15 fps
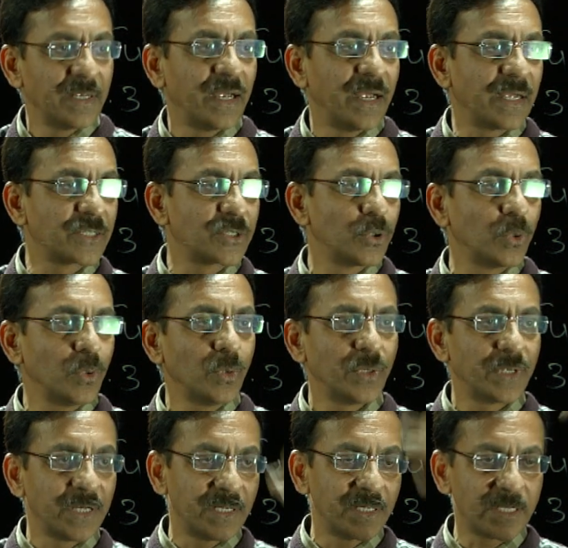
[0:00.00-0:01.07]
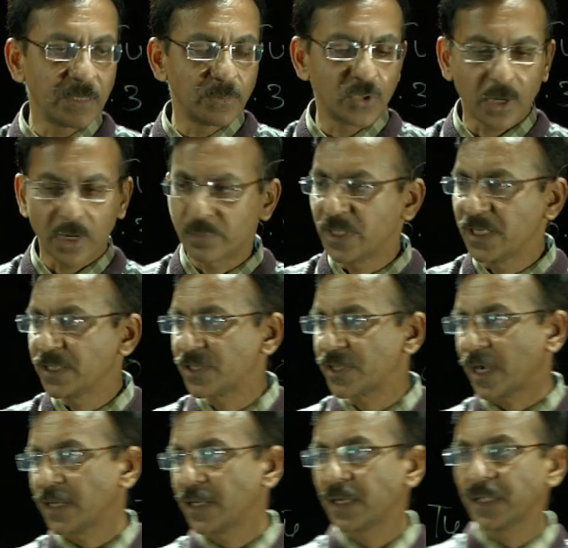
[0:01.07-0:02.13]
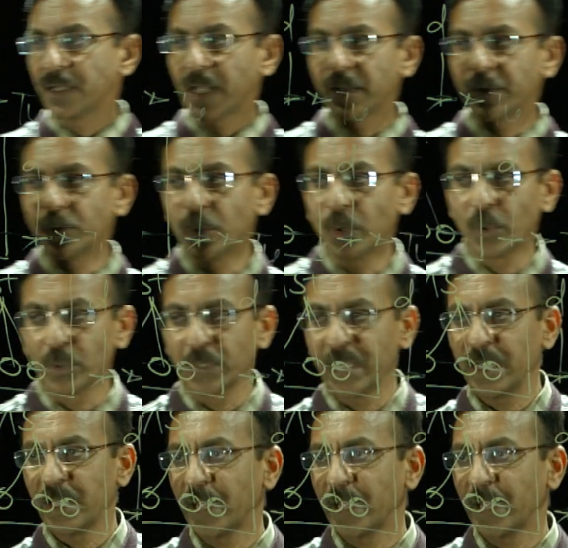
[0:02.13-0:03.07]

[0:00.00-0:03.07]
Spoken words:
XU in terms of the standard, you know the